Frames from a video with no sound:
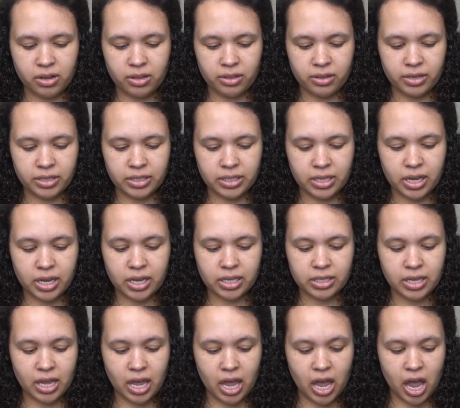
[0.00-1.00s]
it looks like
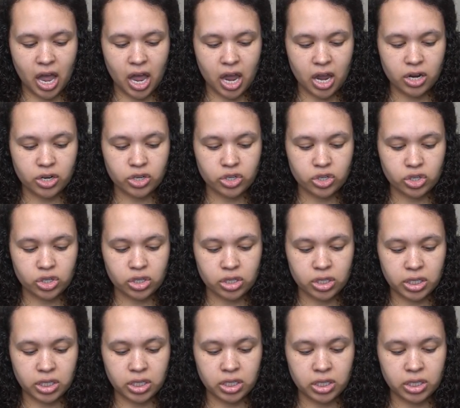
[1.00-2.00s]
it's
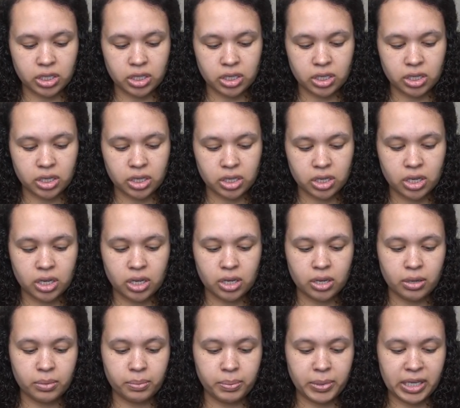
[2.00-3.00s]
actually
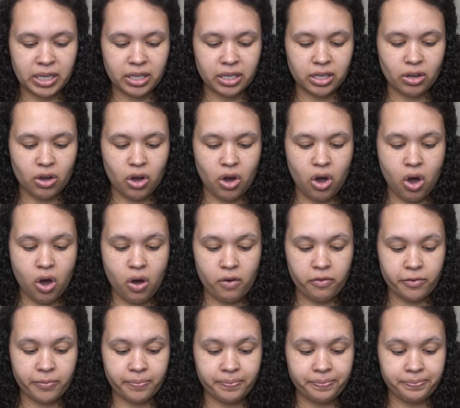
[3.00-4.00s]
peeling off.